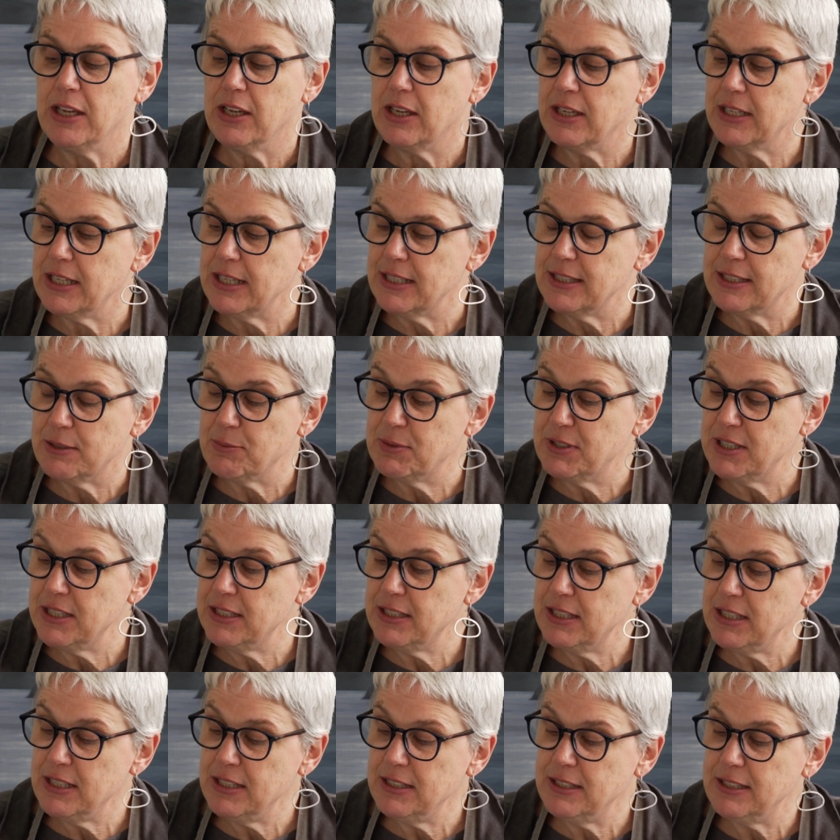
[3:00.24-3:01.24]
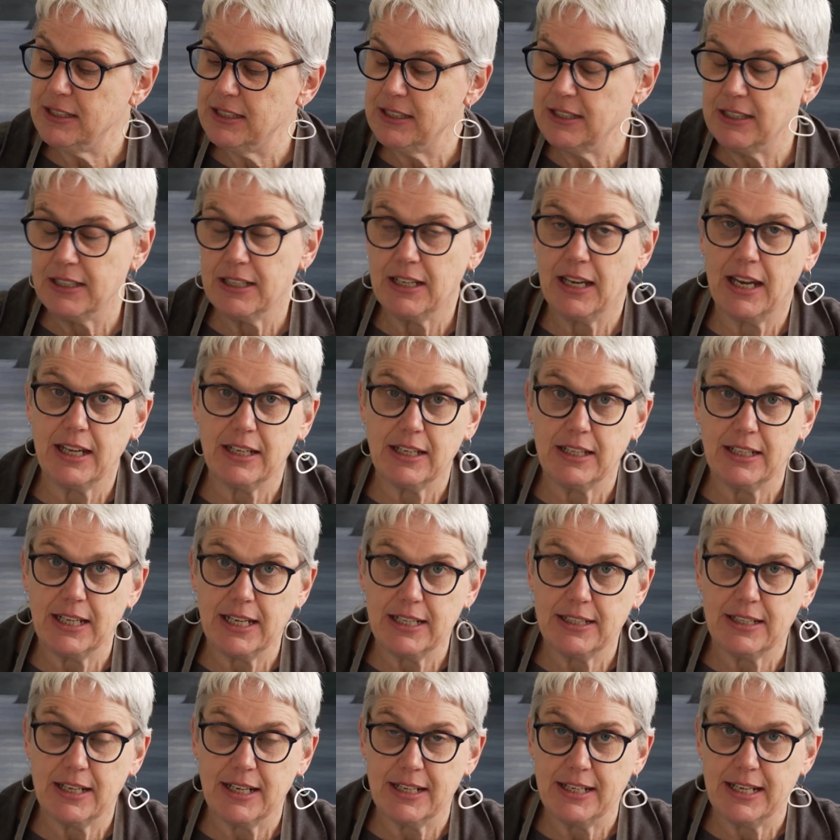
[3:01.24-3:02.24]
You need some scissors and you
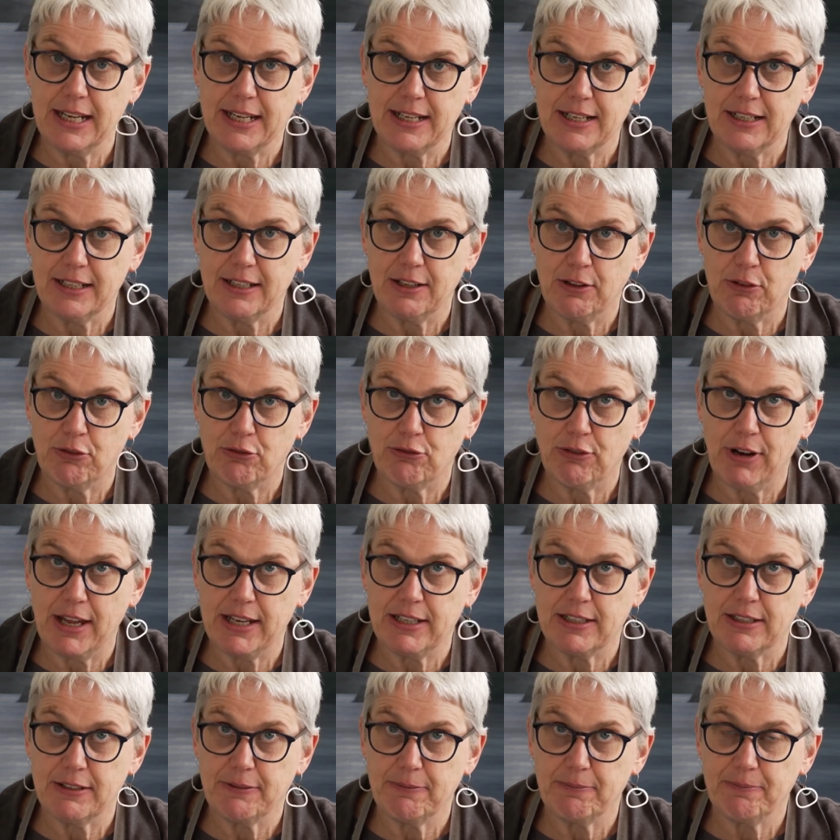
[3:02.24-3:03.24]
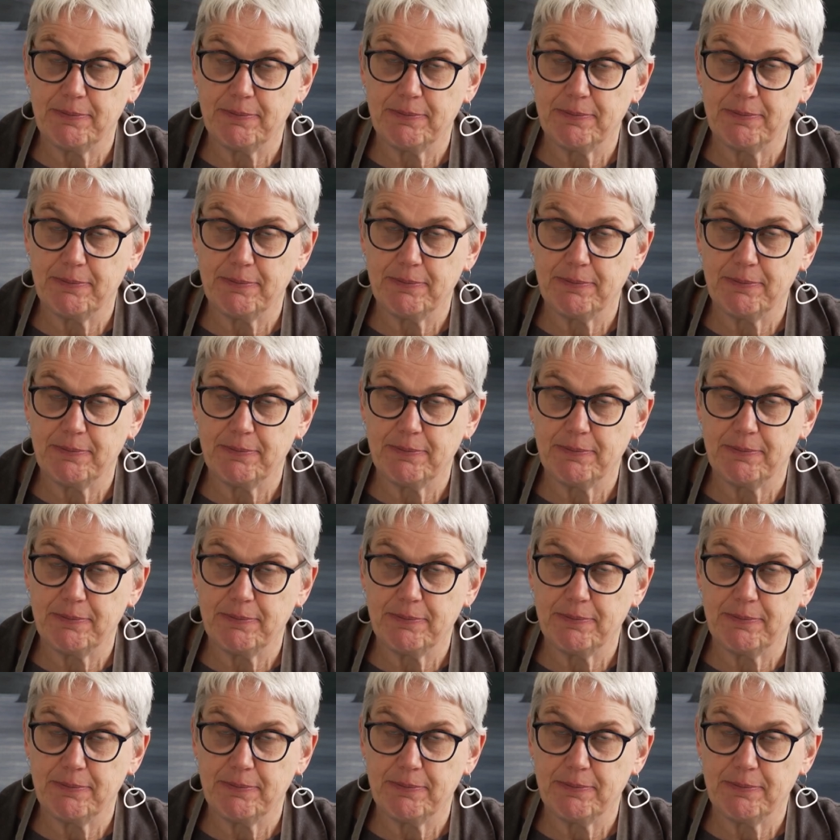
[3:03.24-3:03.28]
need needle and thread.